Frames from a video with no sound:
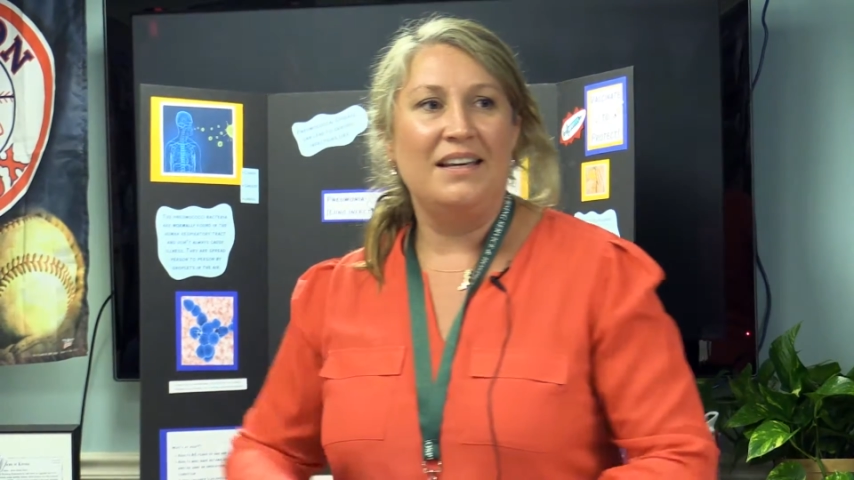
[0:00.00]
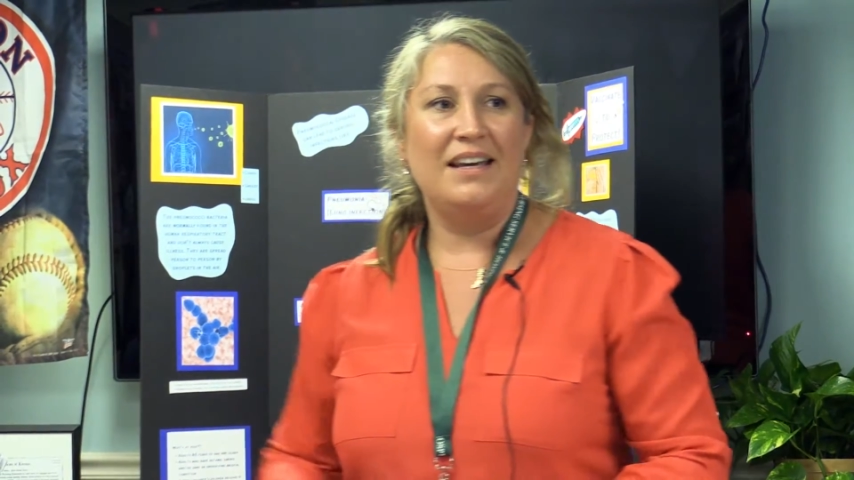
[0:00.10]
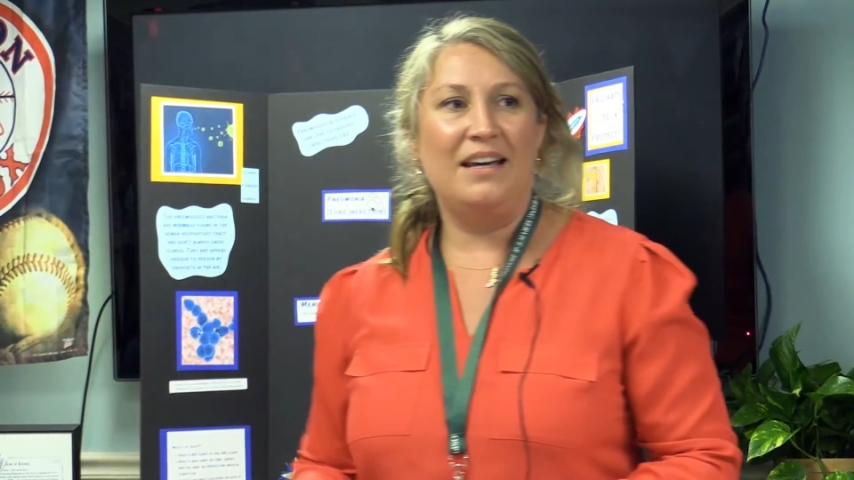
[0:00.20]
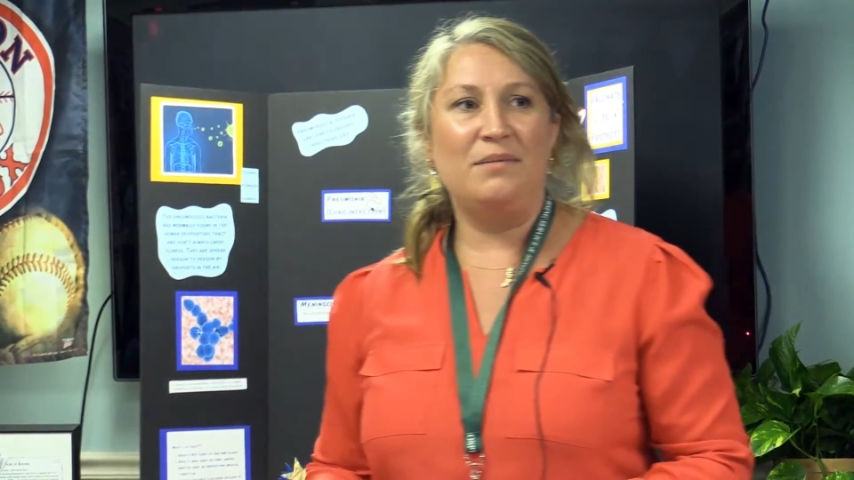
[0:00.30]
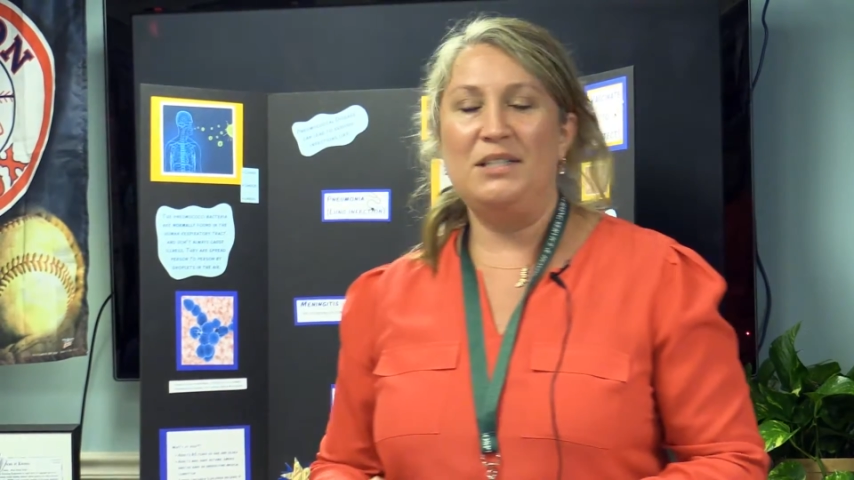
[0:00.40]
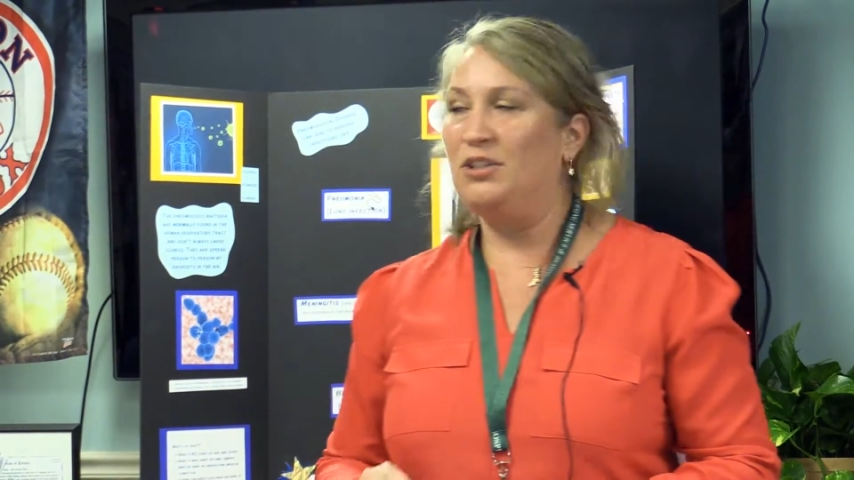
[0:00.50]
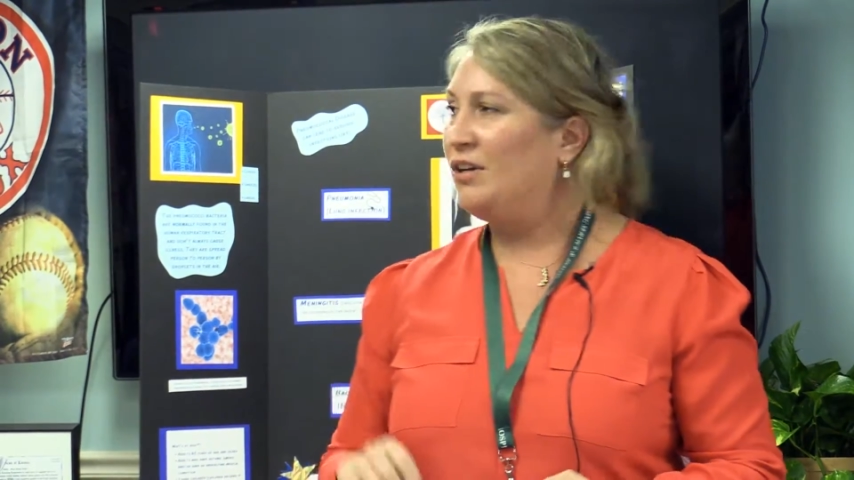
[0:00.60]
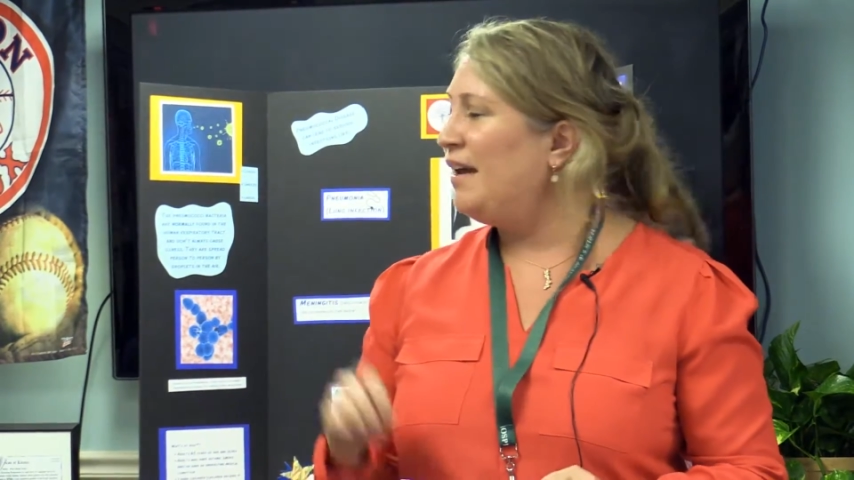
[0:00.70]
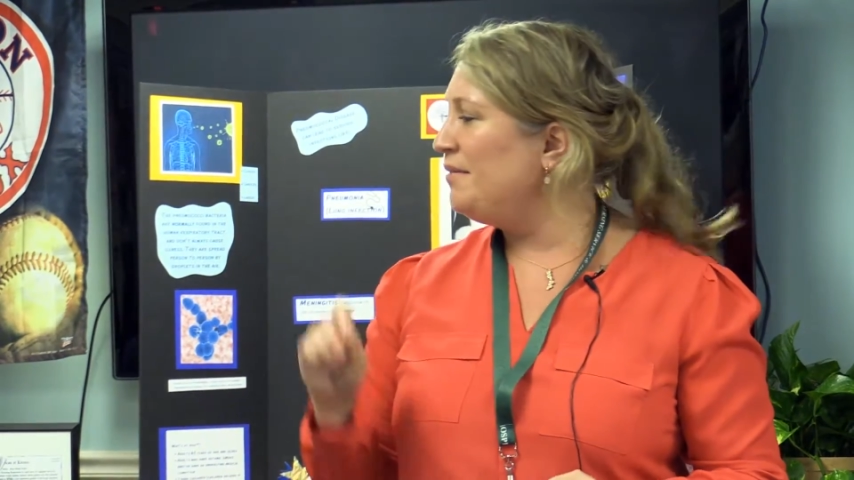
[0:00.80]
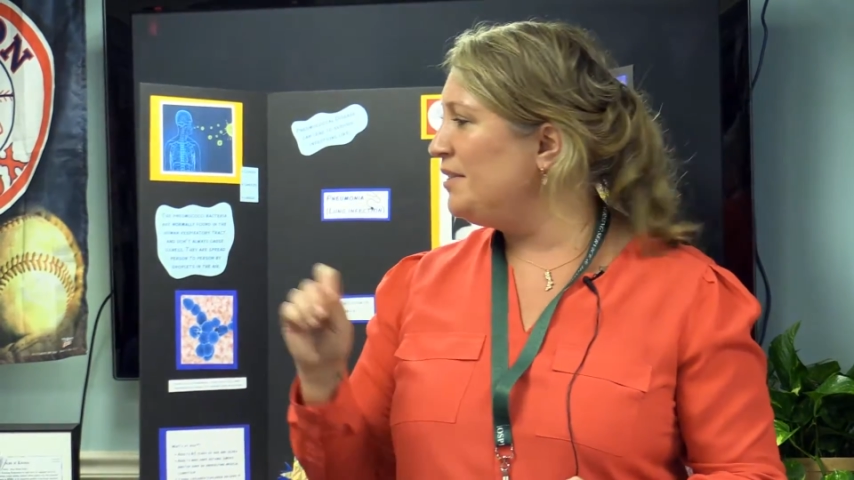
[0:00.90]
I was
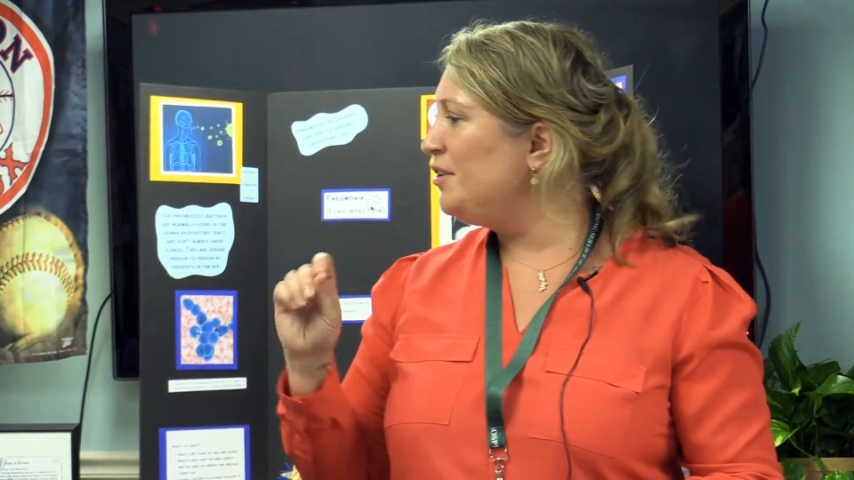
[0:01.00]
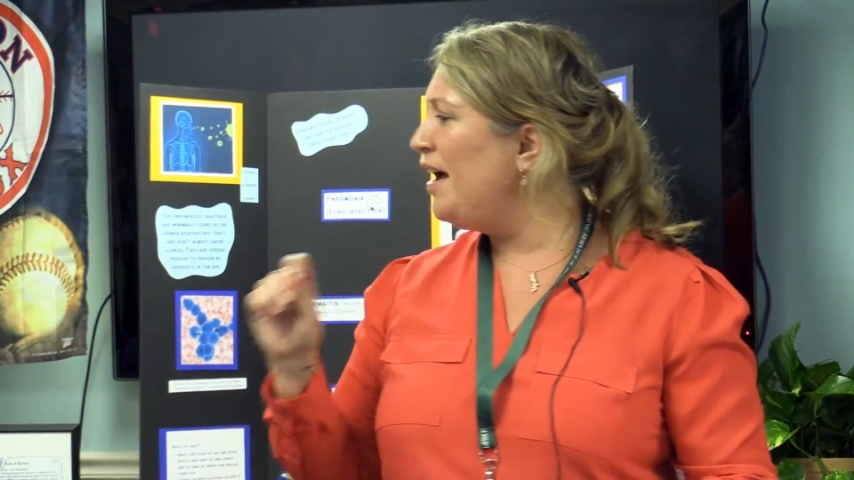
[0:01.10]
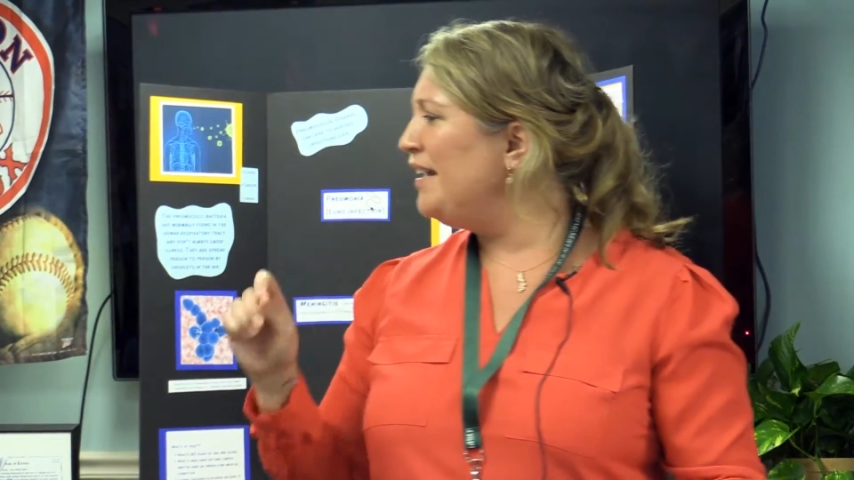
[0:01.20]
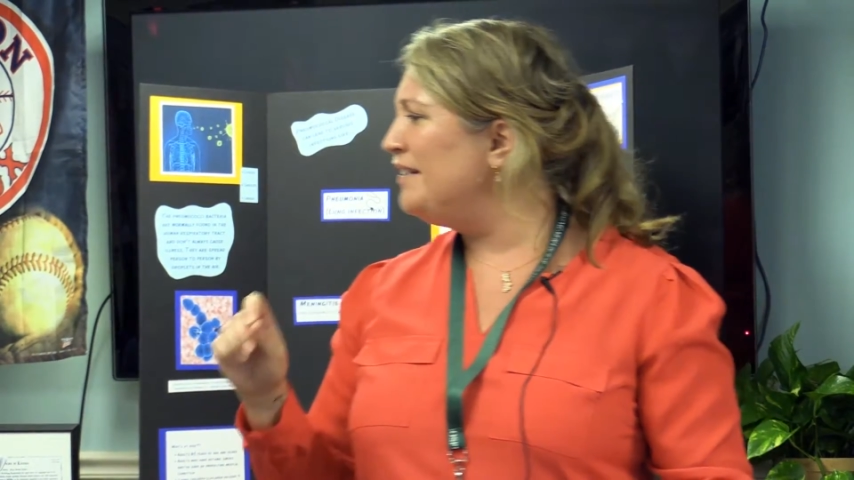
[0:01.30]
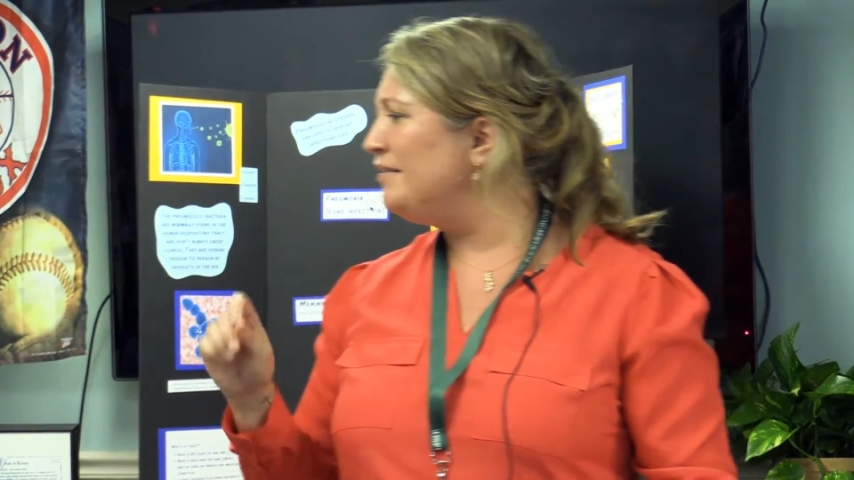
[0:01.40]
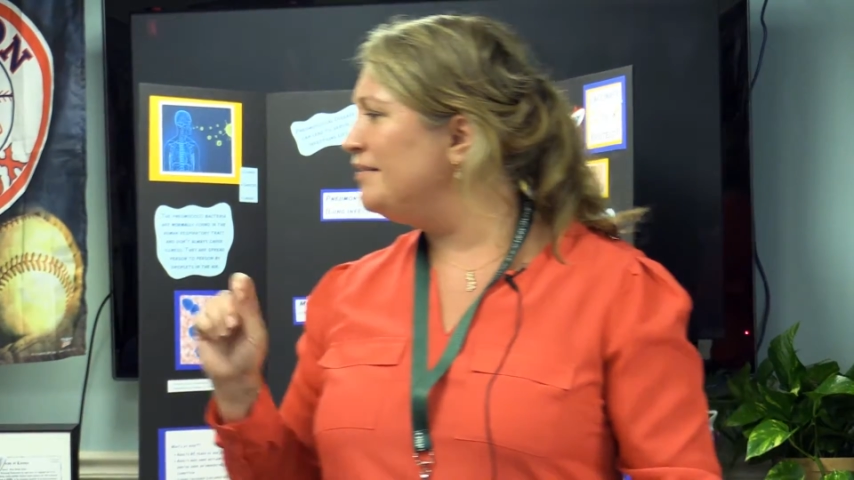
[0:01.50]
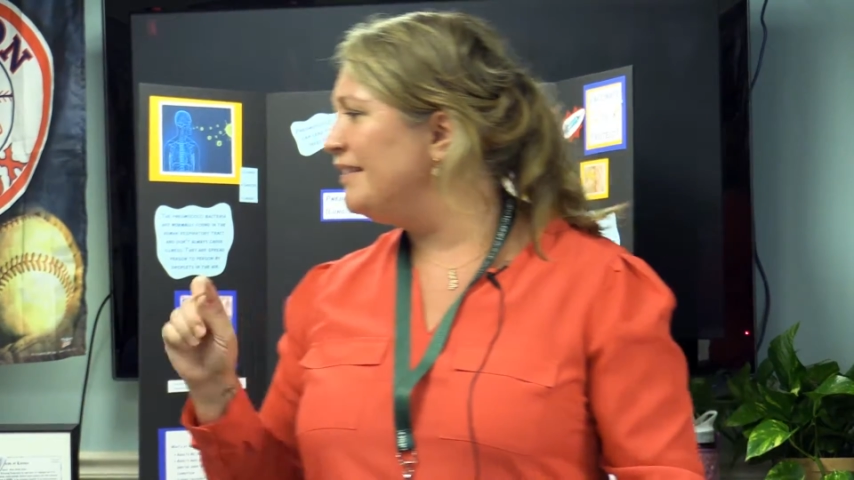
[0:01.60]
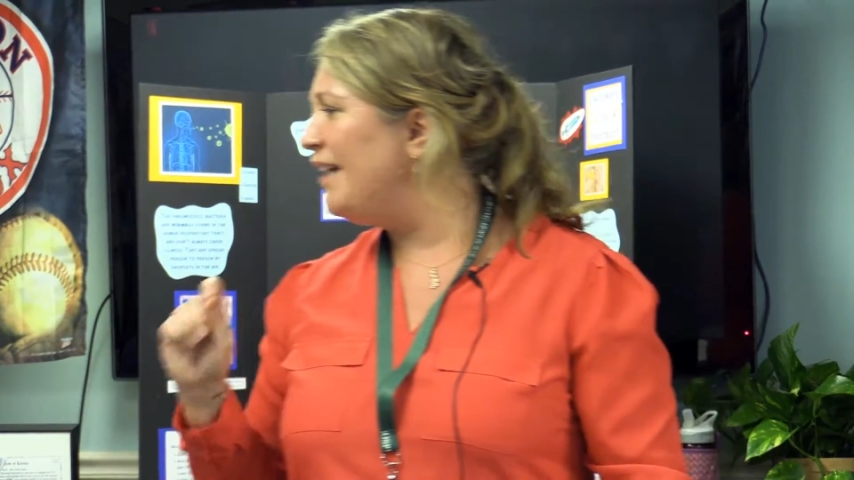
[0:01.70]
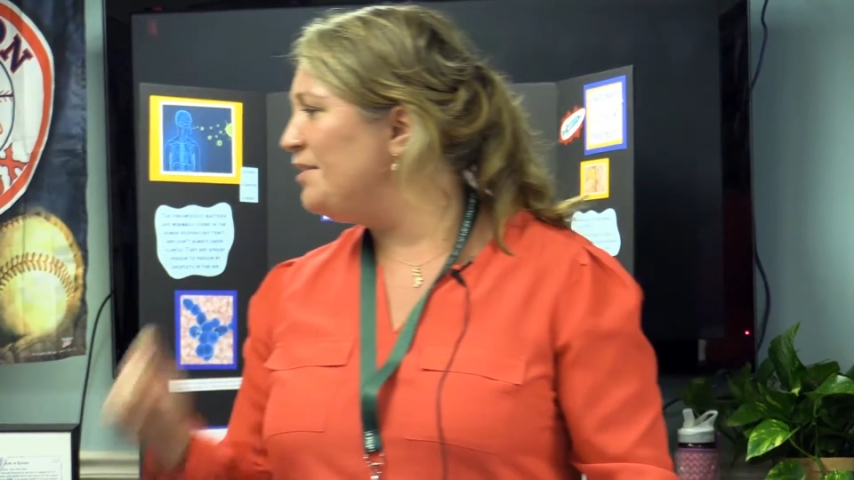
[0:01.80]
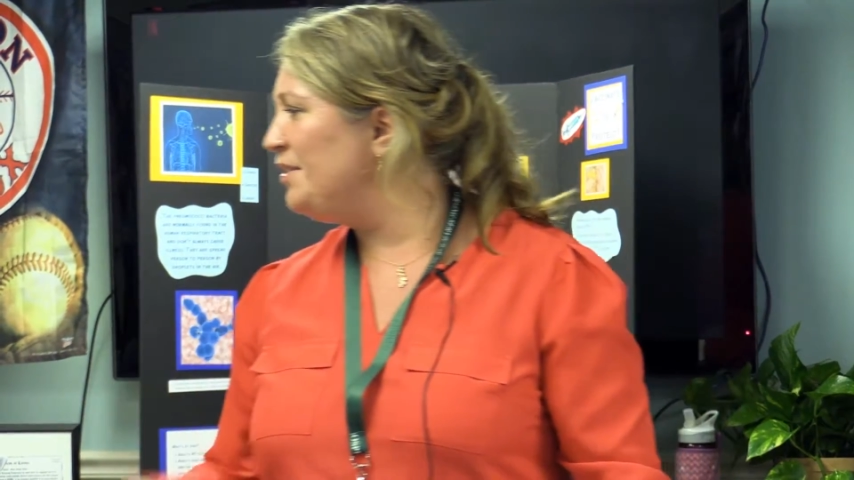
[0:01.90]
taught
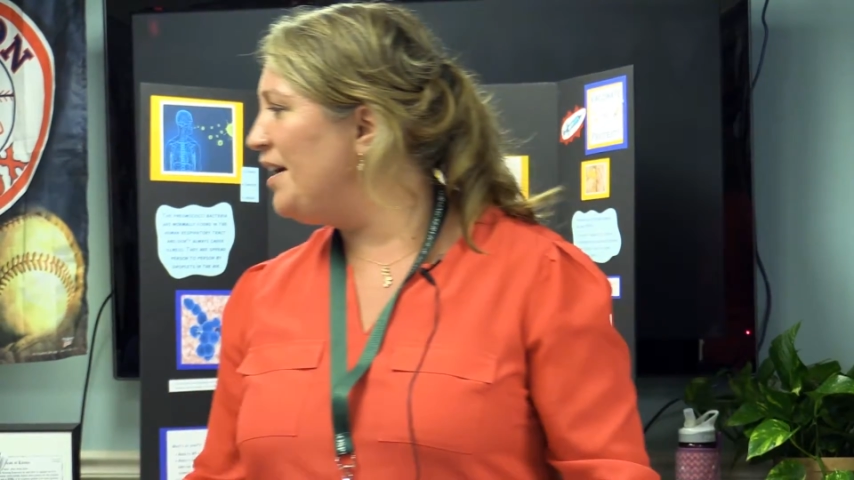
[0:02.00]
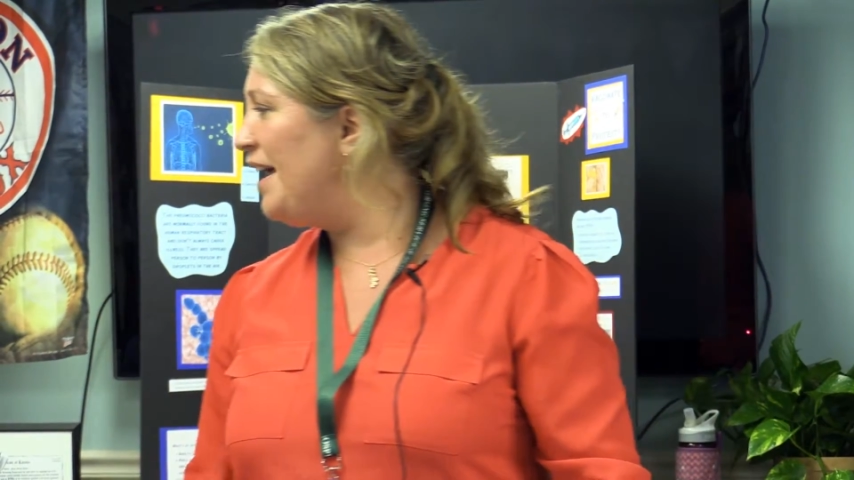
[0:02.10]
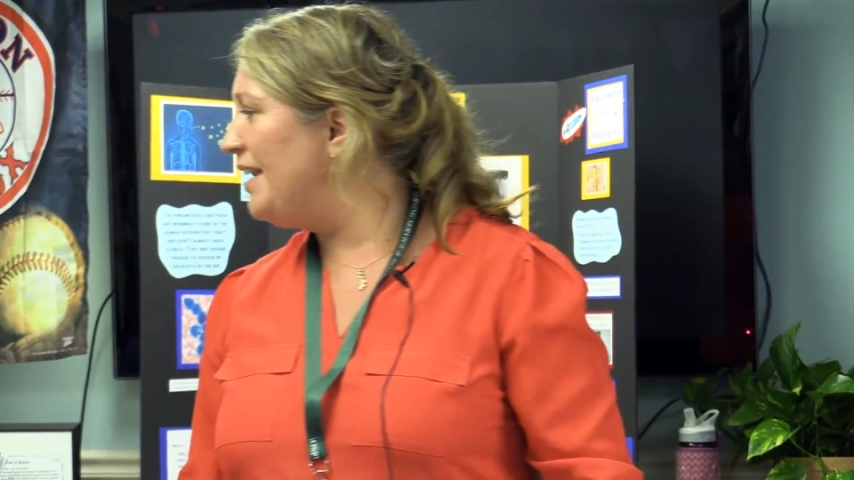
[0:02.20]
how